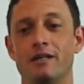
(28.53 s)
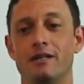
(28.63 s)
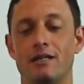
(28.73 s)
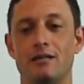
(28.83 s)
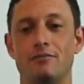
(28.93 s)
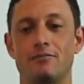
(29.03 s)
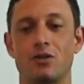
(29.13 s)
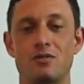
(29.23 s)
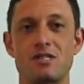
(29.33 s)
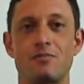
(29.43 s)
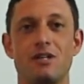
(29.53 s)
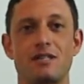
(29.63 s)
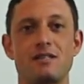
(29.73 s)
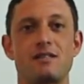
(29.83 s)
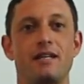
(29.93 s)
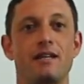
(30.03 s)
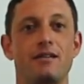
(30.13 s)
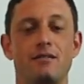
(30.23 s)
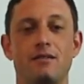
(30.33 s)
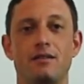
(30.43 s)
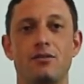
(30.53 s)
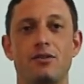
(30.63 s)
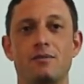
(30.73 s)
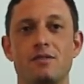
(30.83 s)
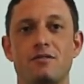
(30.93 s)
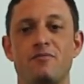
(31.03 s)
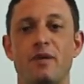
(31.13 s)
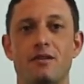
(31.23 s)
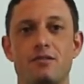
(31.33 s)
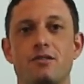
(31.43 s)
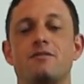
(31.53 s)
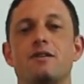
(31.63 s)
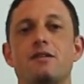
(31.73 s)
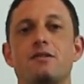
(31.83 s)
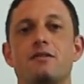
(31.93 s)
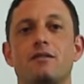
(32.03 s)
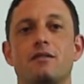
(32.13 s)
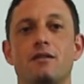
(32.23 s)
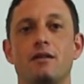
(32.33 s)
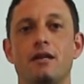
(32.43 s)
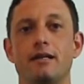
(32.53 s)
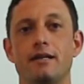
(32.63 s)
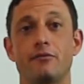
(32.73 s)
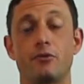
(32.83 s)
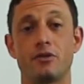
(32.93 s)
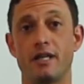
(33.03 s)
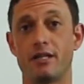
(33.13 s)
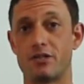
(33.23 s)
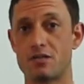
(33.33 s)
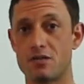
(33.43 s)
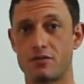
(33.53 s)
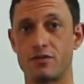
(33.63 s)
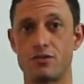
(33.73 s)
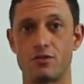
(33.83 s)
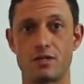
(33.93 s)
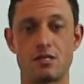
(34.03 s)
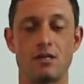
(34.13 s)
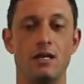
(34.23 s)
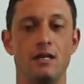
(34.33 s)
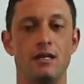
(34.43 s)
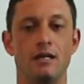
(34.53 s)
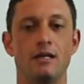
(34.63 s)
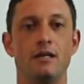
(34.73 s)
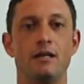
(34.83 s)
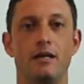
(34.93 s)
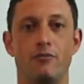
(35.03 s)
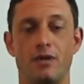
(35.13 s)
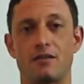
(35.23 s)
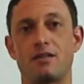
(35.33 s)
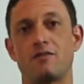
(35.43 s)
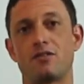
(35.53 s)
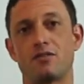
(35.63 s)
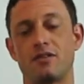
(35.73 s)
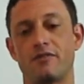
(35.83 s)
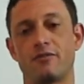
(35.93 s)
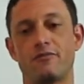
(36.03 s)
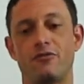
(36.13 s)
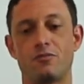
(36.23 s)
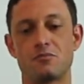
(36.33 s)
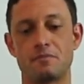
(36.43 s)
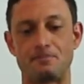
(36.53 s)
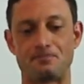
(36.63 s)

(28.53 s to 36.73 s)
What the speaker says: concept to understand in terms of power generation and rotations of the joints relative to the different forms.